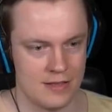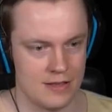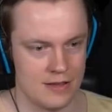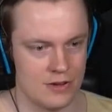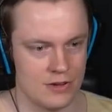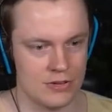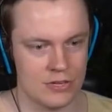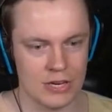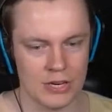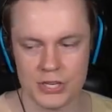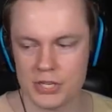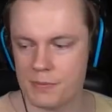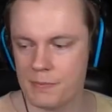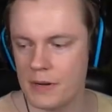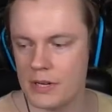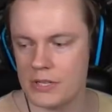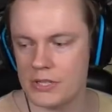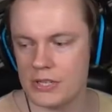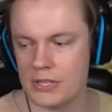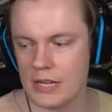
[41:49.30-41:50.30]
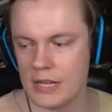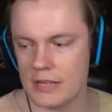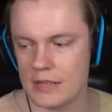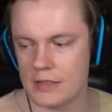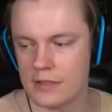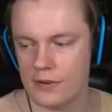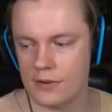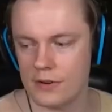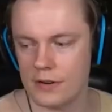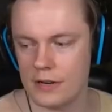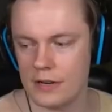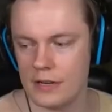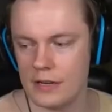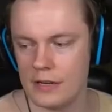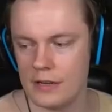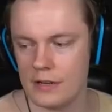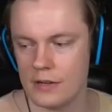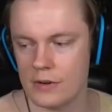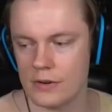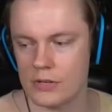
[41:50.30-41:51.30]
Because I smudged that
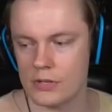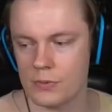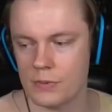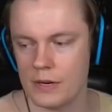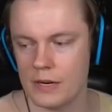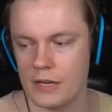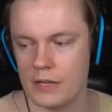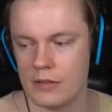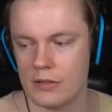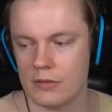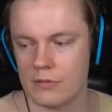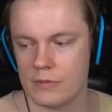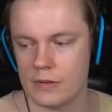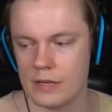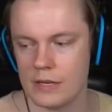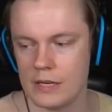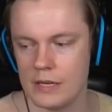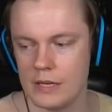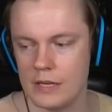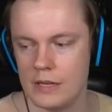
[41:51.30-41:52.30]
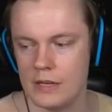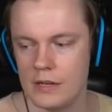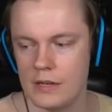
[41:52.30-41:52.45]
30 or 23.